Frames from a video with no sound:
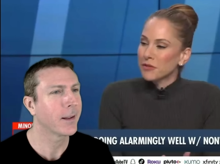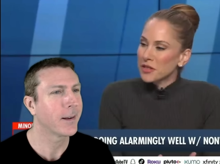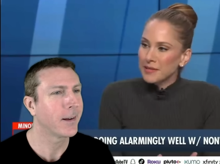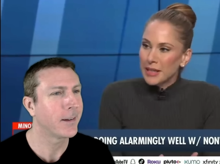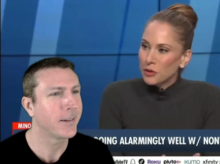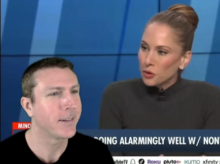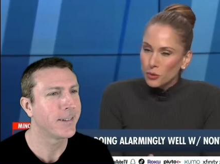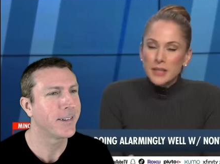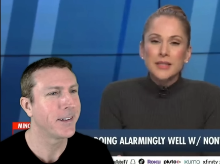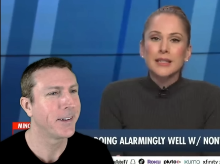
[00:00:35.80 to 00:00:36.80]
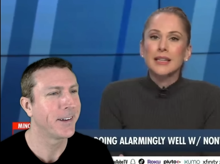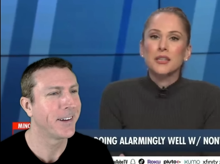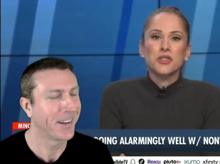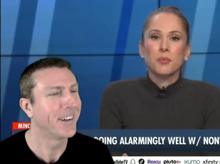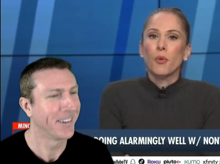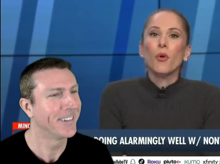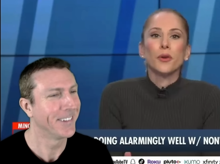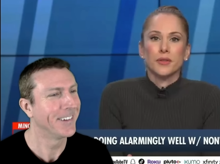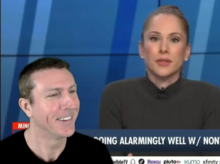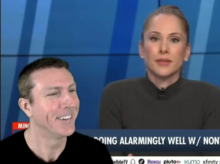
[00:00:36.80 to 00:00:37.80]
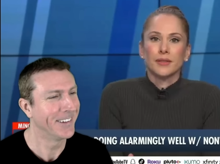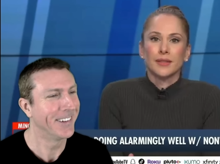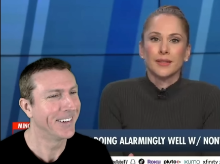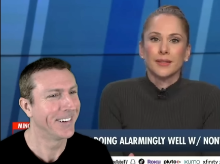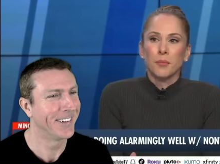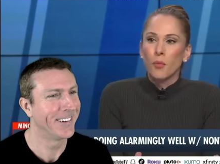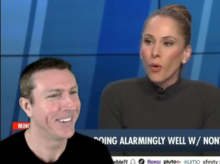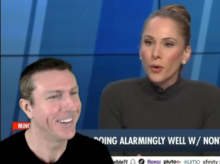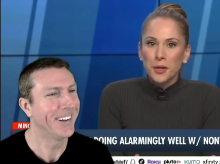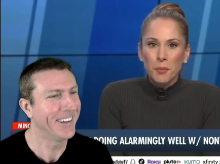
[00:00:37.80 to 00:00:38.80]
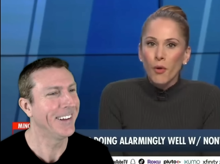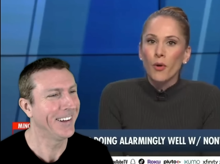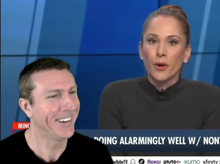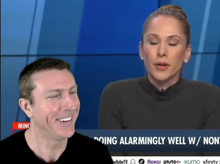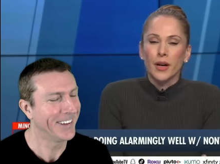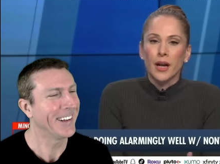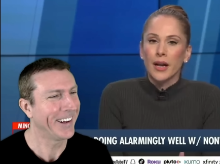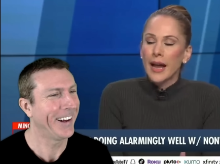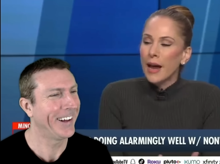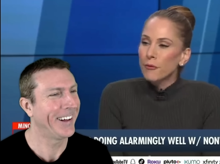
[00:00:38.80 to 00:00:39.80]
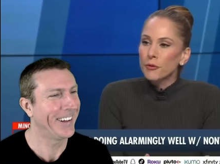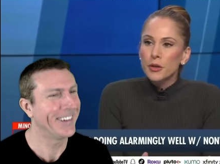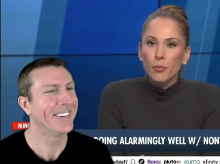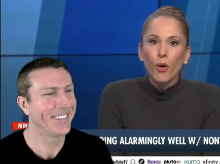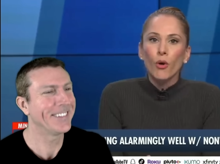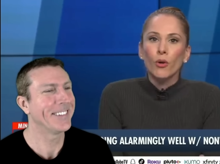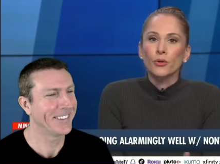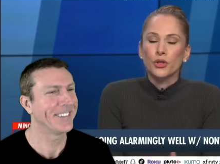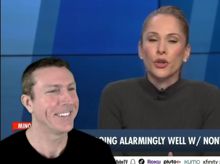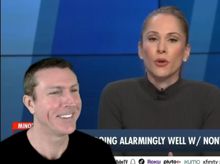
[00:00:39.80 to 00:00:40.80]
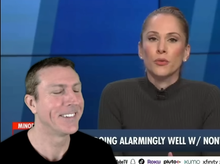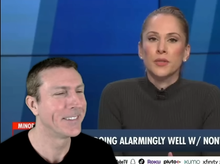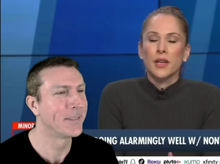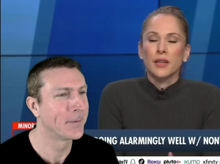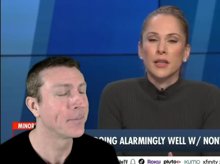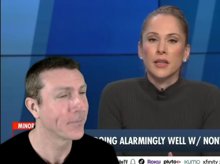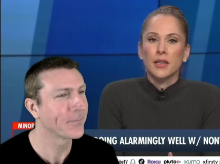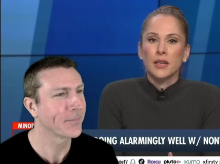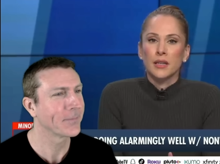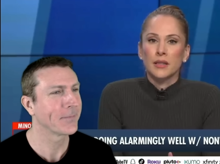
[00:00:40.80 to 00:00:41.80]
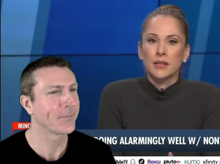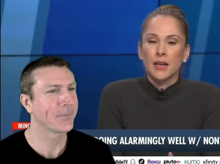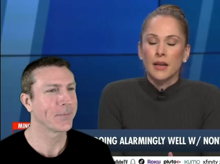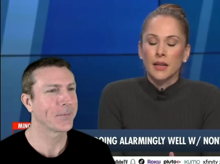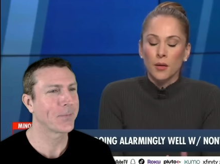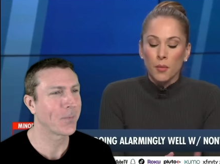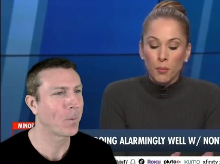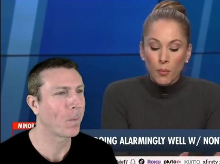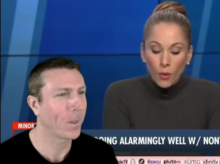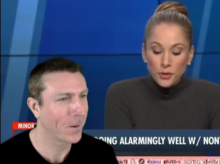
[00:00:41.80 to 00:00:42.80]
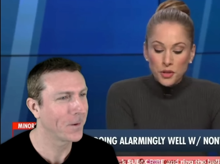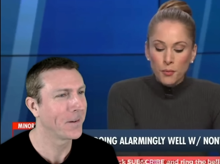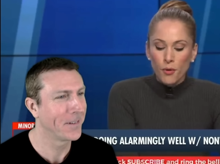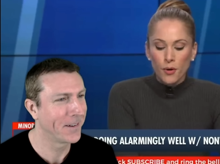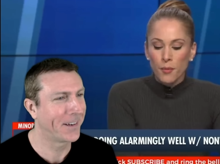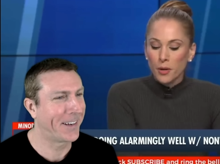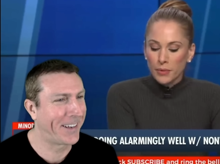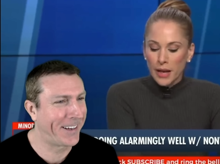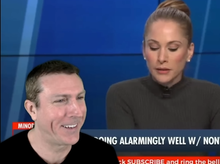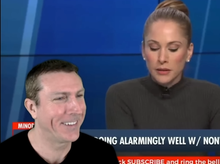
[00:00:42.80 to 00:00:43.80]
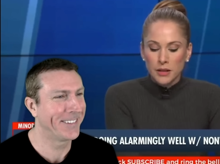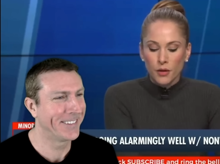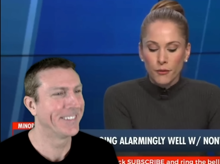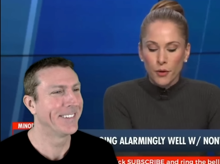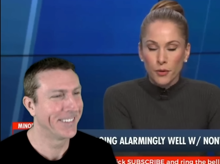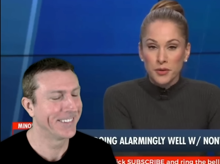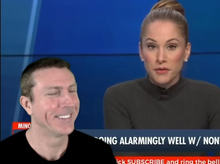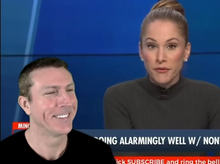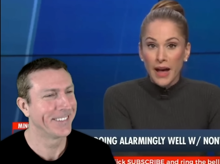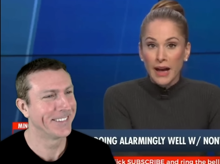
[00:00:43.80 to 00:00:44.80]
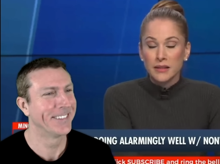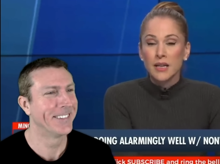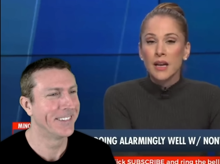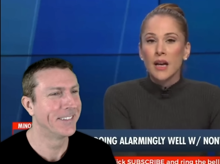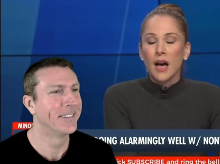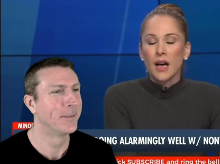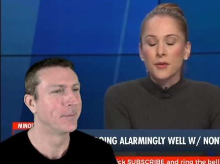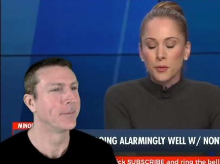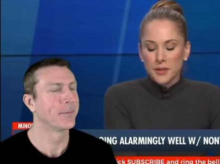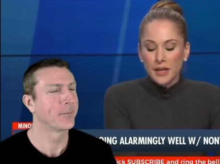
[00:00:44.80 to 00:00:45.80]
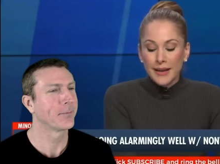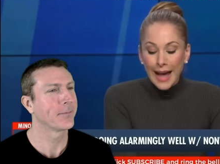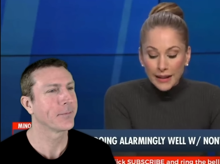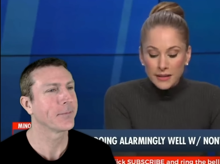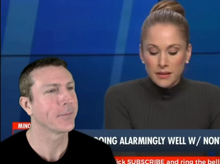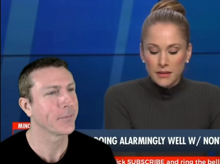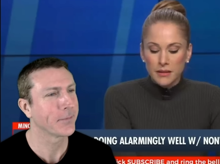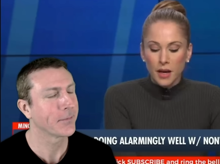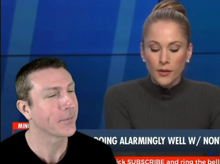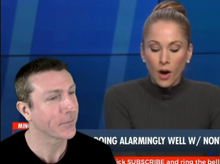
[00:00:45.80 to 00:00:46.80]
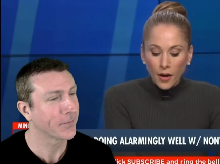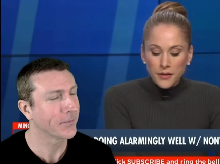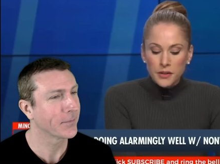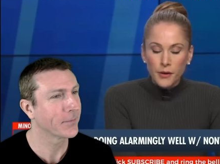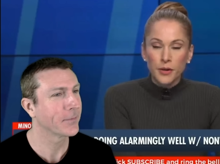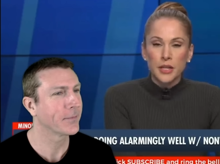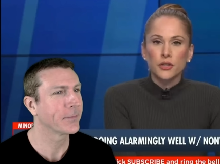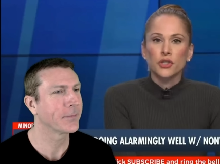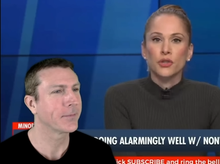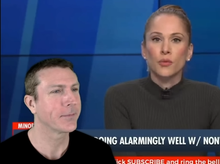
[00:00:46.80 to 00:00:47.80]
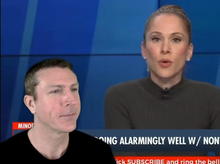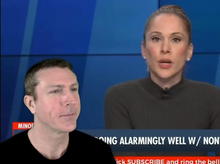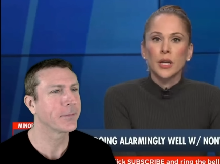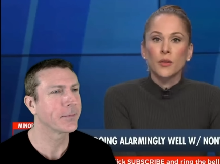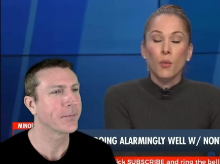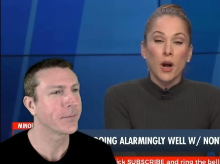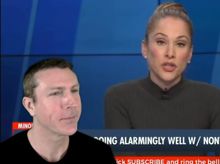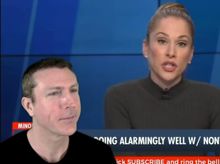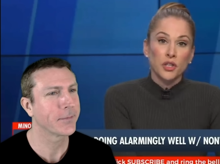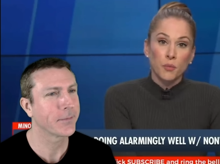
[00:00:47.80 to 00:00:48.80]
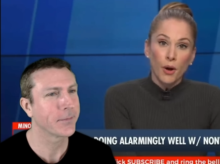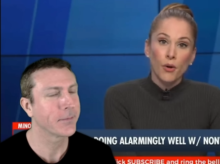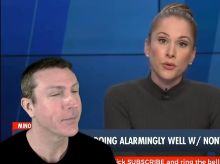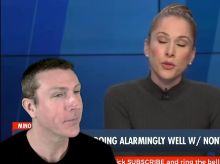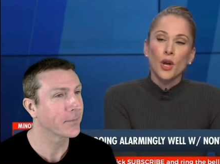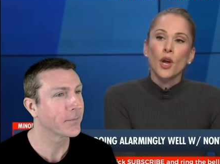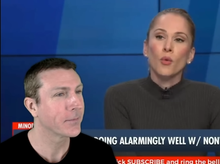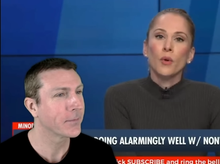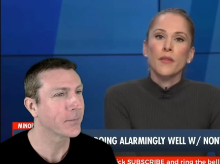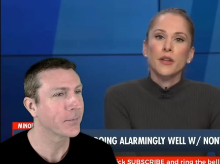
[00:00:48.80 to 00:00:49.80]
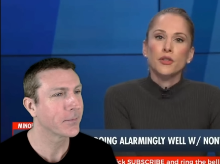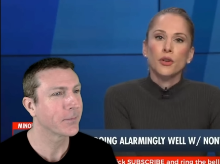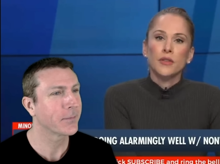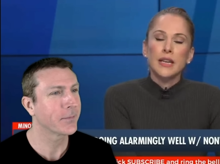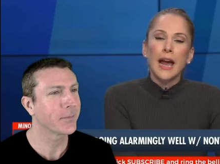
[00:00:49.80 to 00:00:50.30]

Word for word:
Speaker 1: just increasing his support more and more. Every poll shows that he is getting more support among Black and Latino voters. In fact, there was an analysis done on this very issue in the Washington Post where they took the